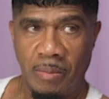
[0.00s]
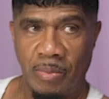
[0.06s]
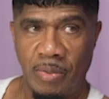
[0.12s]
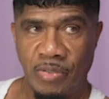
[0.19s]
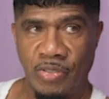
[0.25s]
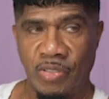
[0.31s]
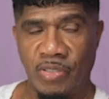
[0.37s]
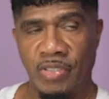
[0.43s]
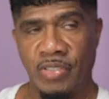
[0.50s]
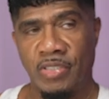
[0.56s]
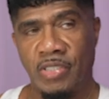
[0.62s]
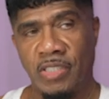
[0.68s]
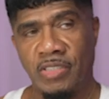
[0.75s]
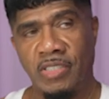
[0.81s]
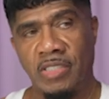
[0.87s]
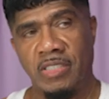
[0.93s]
But you're
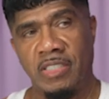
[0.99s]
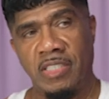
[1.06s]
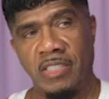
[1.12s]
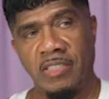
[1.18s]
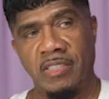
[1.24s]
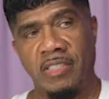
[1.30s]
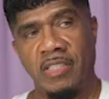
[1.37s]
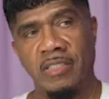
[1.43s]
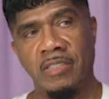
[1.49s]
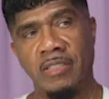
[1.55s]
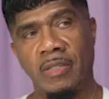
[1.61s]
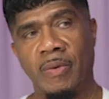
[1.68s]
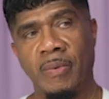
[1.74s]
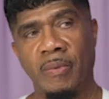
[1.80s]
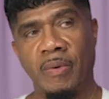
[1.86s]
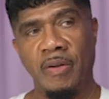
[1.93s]
such a distance
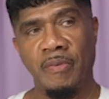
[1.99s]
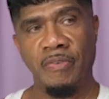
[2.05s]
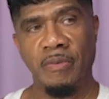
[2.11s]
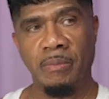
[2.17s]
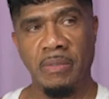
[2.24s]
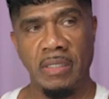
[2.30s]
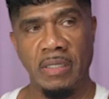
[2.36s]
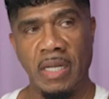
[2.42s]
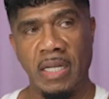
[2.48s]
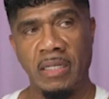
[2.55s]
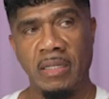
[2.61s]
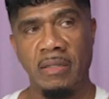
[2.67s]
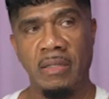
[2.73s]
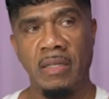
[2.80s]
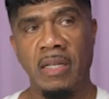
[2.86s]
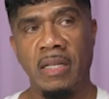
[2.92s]
away from me.
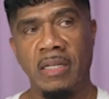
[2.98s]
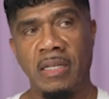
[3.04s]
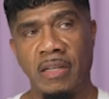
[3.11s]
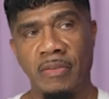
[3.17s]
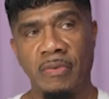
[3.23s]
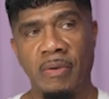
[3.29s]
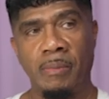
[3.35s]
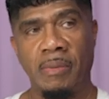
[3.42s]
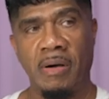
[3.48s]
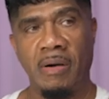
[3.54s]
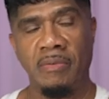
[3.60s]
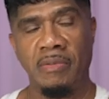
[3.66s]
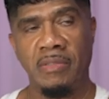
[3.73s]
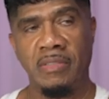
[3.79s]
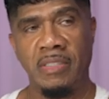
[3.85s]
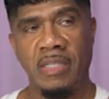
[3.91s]
Like you, That's why
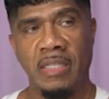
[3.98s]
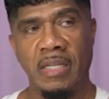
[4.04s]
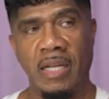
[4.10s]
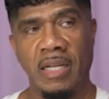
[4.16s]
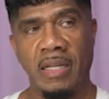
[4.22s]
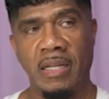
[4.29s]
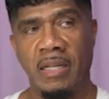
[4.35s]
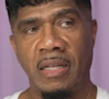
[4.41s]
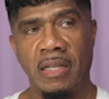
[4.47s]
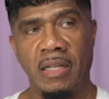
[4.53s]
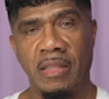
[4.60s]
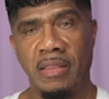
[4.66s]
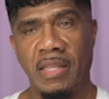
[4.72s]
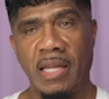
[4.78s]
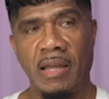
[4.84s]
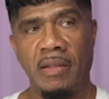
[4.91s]
Marvin said, like,
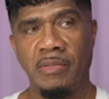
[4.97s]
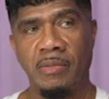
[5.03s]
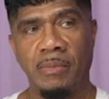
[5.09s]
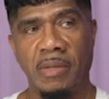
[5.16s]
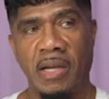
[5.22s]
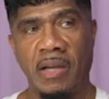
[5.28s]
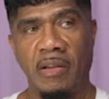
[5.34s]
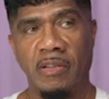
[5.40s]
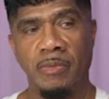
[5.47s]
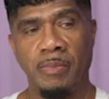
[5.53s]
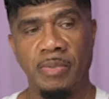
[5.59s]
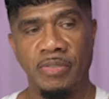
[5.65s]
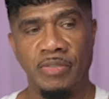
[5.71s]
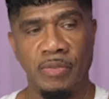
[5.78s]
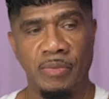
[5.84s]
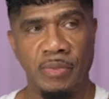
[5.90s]
a thousand miles,
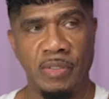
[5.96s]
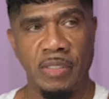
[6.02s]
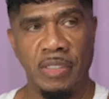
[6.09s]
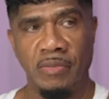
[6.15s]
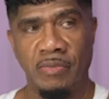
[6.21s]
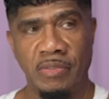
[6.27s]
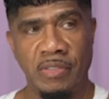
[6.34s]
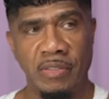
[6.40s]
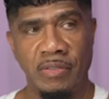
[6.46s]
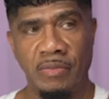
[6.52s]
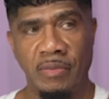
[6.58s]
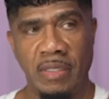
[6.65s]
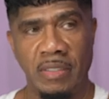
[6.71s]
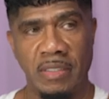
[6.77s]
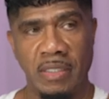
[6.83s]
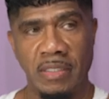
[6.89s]
but you're really just
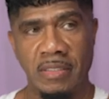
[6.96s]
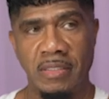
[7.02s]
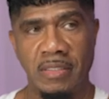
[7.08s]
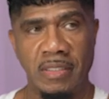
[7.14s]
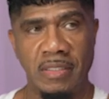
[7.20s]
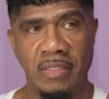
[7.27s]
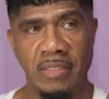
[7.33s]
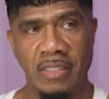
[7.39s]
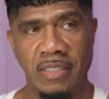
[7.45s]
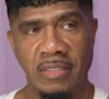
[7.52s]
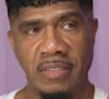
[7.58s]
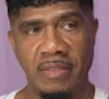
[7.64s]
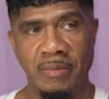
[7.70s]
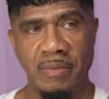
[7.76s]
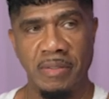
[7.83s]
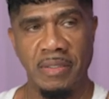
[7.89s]
right next,
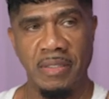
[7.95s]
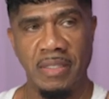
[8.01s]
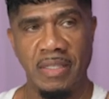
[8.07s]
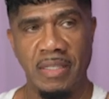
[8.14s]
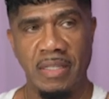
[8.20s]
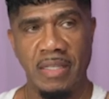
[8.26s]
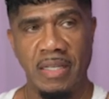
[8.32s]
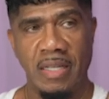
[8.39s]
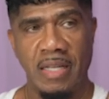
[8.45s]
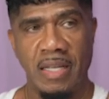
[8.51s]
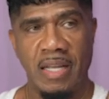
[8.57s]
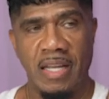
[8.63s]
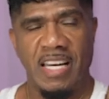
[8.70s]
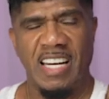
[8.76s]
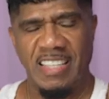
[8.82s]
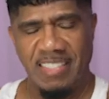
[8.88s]
next to me.
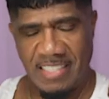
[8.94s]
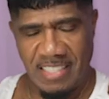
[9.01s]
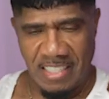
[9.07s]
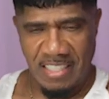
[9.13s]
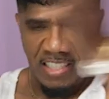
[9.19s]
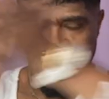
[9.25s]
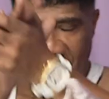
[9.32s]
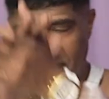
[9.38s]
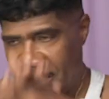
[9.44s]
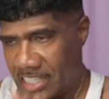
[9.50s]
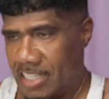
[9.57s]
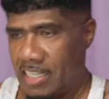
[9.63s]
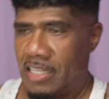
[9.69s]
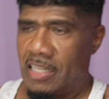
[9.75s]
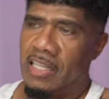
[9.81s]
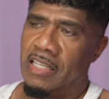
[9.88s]
And I said,
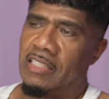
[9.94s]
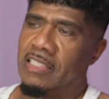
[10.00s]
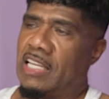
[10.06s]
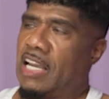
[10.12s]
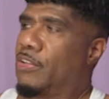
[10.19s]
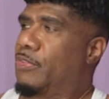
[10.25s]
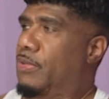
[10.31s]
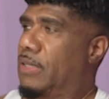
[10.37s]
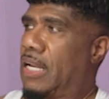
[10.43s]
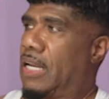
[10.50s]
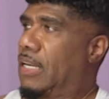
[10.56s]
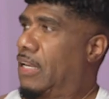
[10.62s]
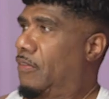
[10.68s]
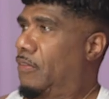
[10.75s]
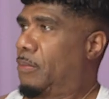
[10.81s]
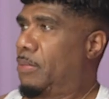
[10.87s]
that's what I
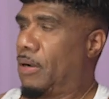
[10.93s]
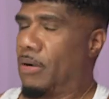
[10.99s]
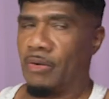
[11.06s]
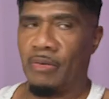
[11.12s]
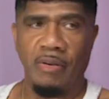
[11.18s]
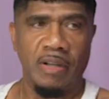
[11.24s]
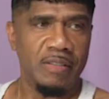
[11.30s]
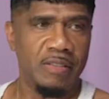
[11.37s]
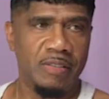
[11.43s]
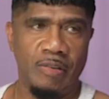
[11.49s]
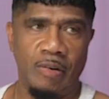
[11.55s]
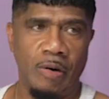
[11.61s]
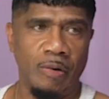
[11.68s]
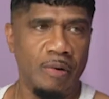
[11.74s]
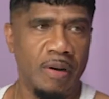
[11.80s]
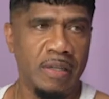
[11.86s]
love about great
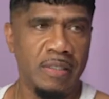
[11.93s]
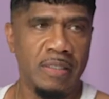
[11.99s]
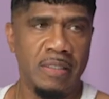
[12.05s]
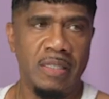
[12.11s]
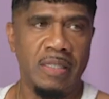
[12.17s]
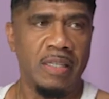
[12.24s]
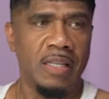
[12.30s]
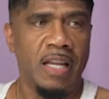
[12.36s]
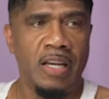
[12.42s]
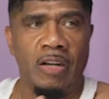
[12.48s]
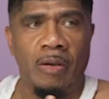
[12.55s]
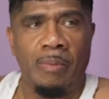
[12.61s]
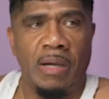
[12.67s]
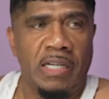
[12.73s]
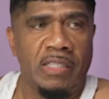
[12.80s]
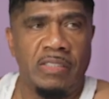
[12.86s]
songwriting. Yeah. And
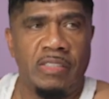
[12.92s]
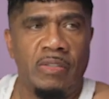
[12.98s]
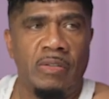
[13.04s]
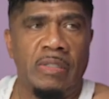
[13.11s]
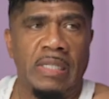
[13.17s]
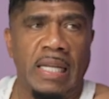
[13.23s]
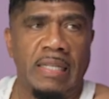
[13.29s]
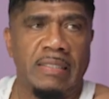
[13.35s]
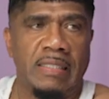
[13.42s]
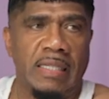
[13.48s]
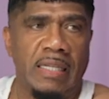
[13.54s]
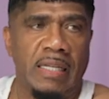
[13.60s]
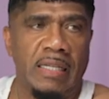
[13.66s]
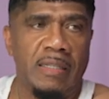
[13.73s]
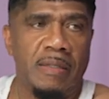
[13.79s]
nobody's yeah. doing that today.